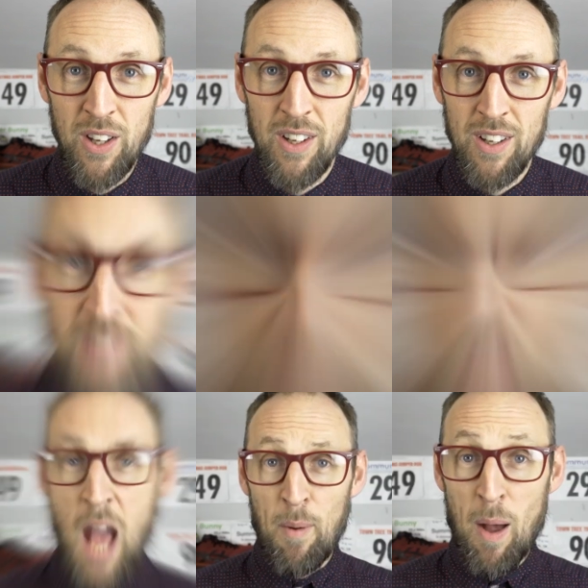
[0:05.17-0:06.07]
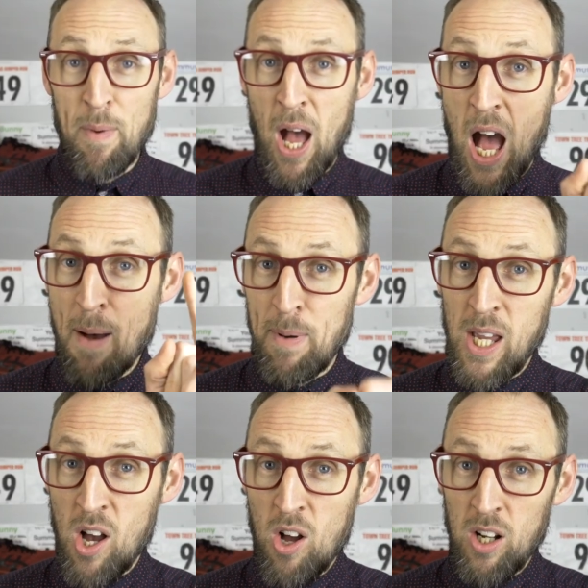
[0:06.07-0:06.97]
you.
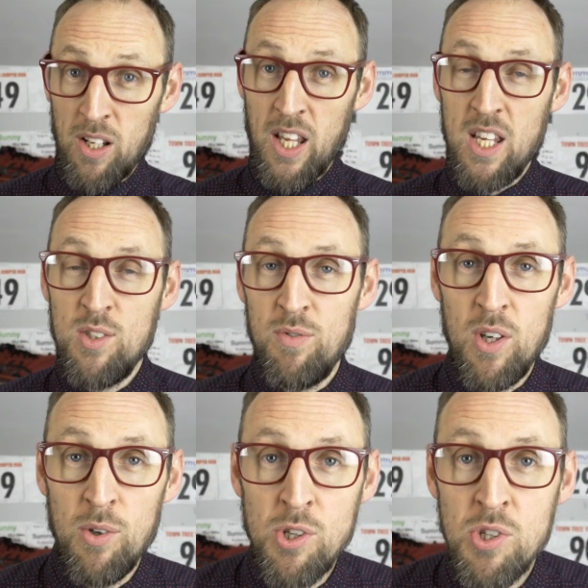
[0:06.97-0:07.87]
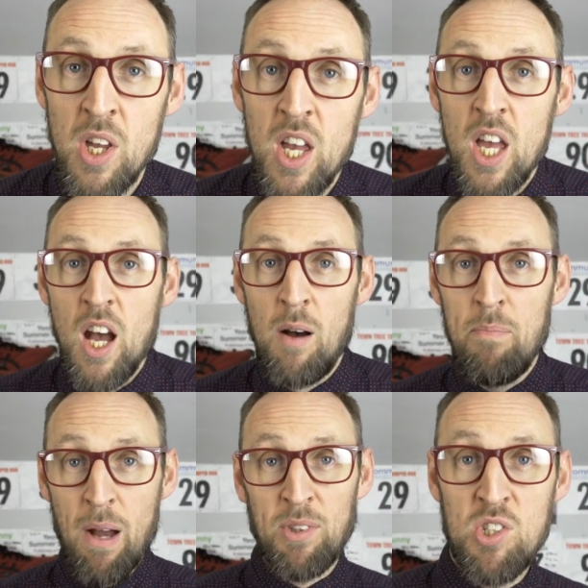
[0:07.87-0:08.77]
Happy holidays, viewers.
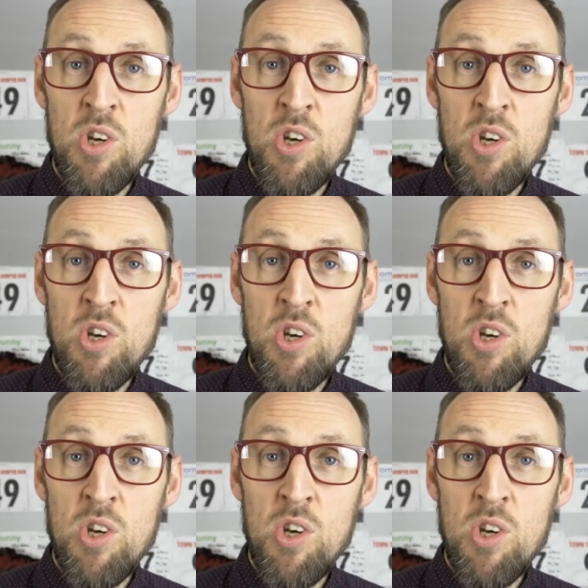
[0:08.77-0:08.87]
I'm back with